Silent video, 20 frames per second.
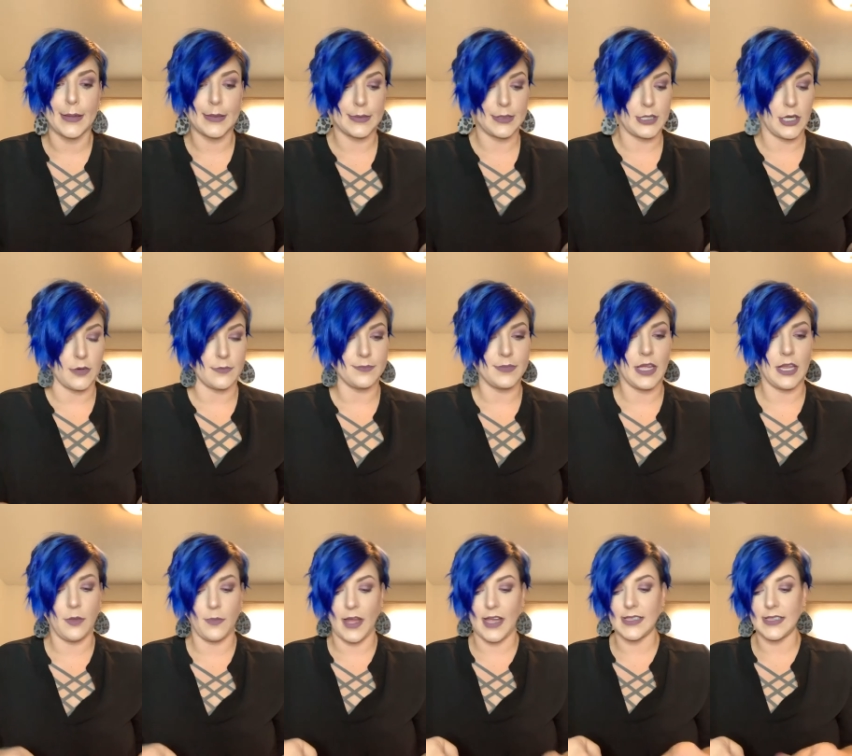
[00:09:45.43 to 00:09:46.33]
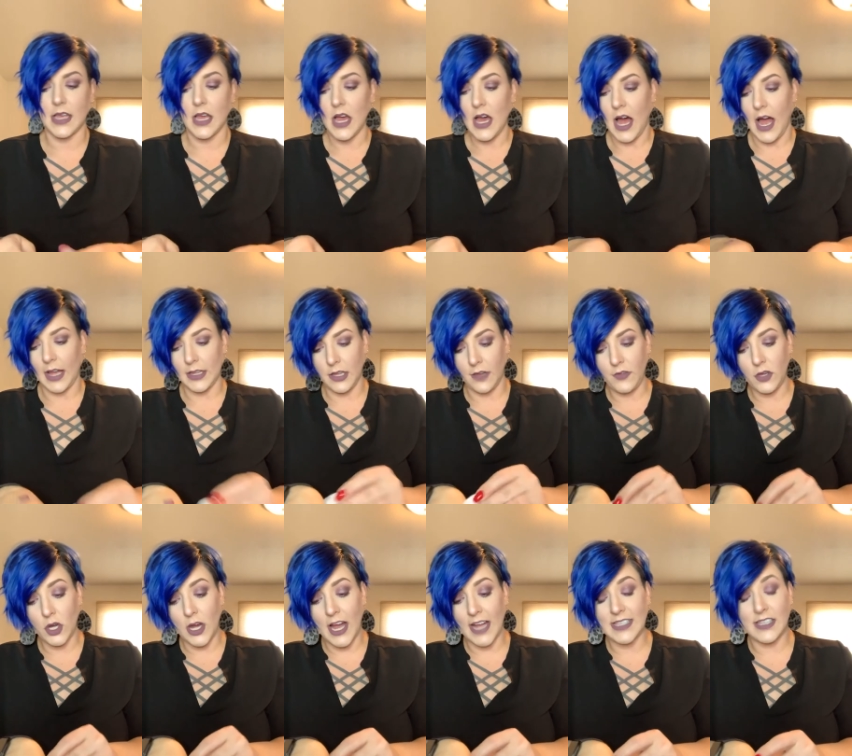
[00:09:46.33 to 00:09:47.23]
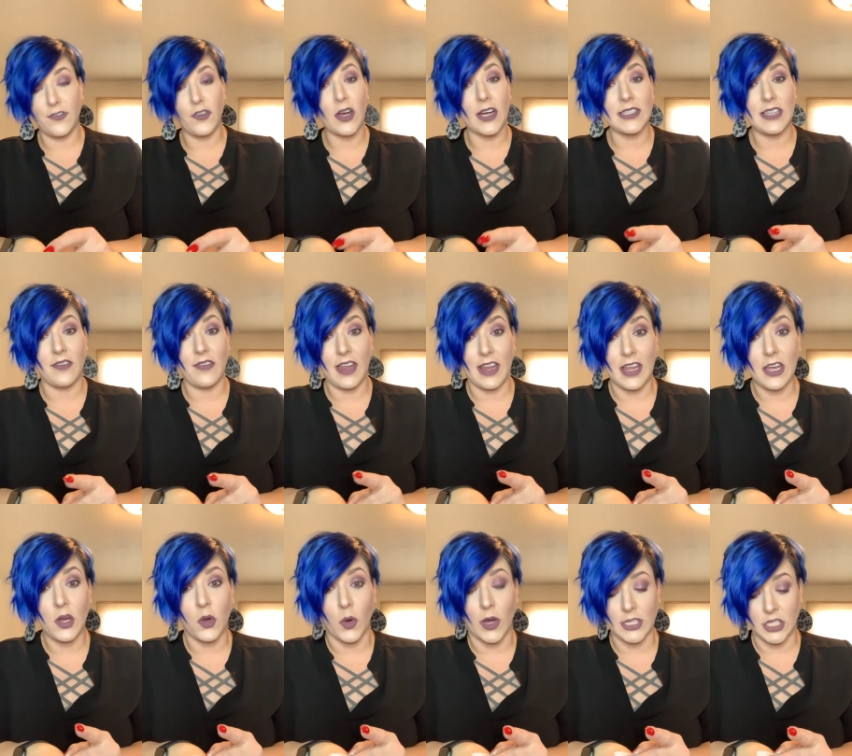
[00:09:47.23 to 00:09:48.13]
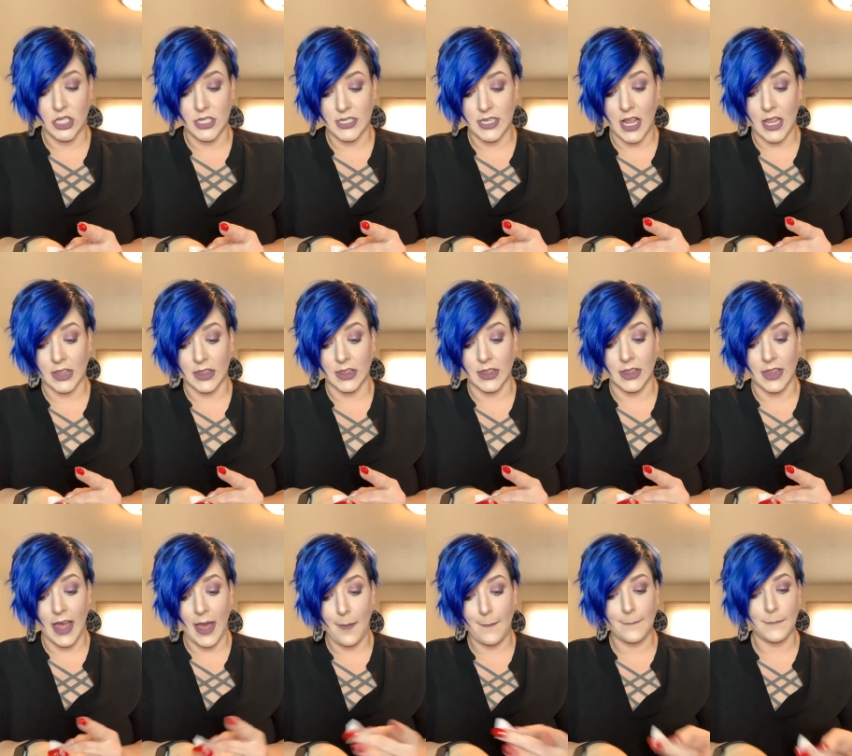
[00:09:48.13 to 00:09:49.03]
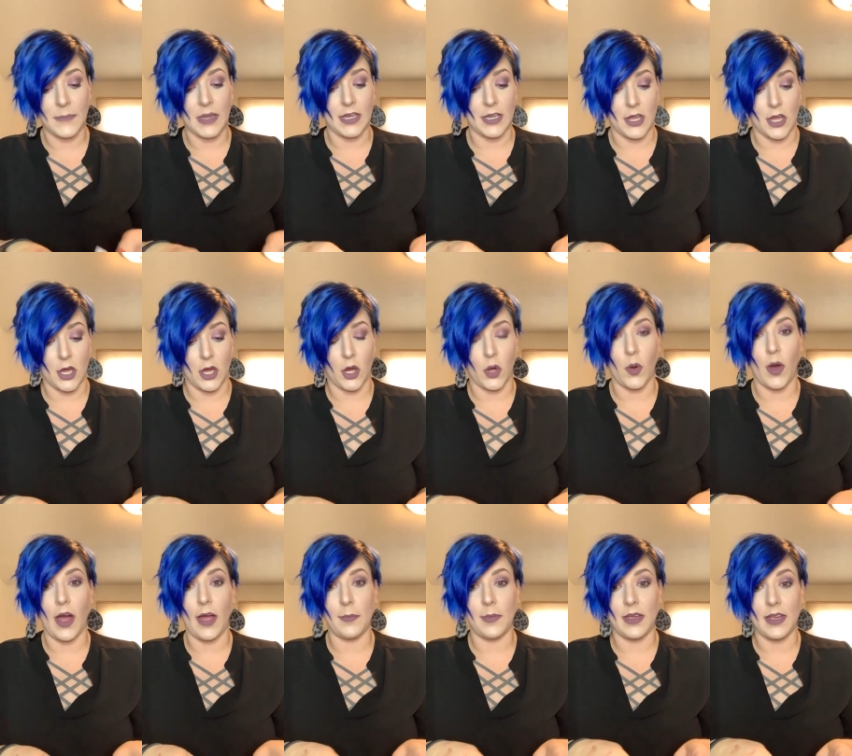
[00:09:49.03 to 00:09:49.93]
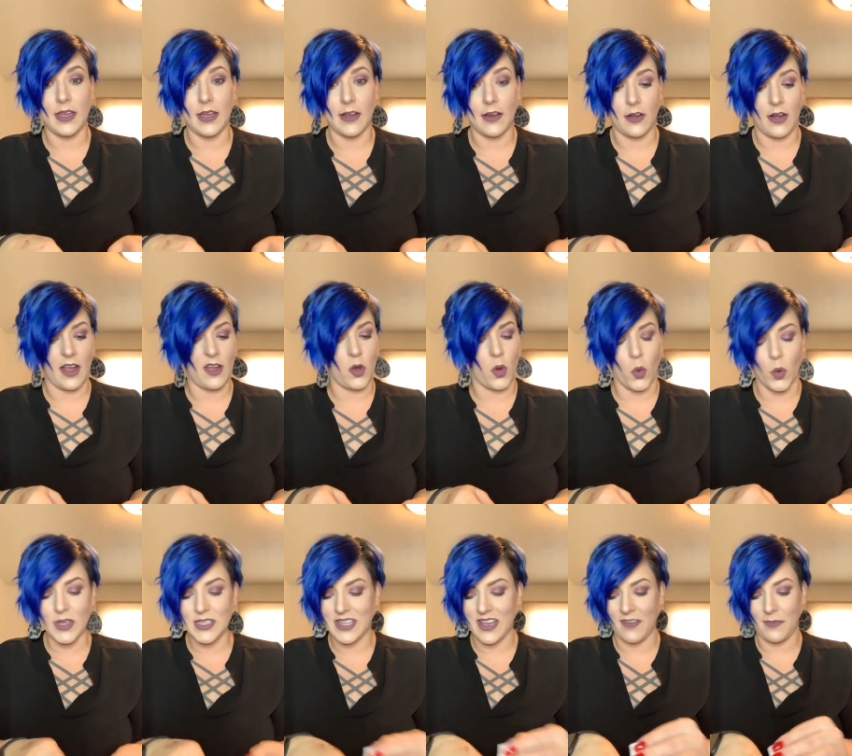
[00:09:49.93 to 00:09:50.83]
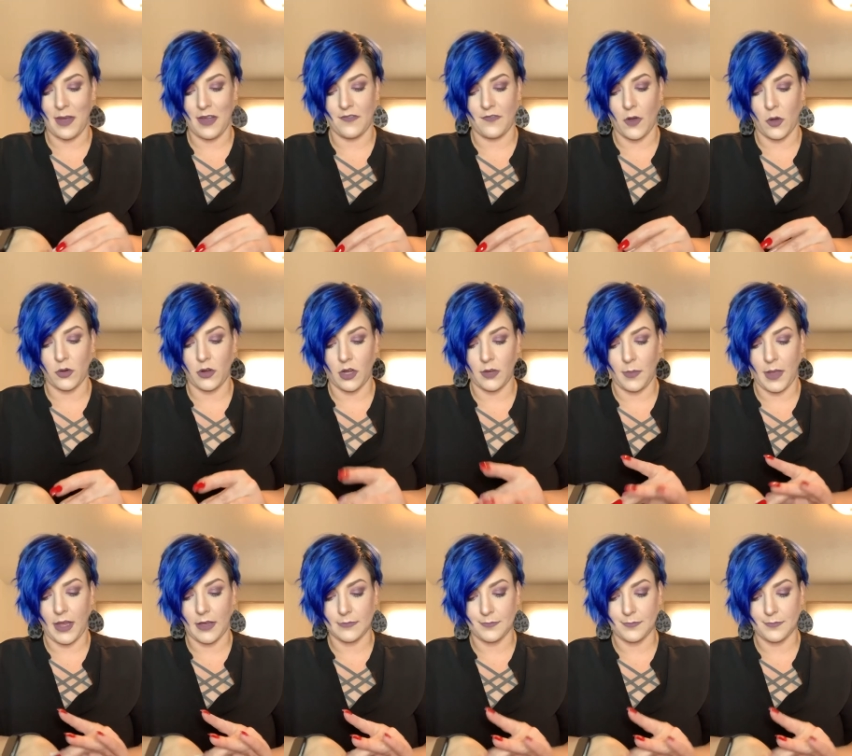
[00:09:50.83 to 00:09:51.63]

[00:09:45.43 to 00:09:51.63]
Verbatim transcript: So anyways, I love you guys. If you guys have any questions, let me know. I'm here. I always have my phone on me.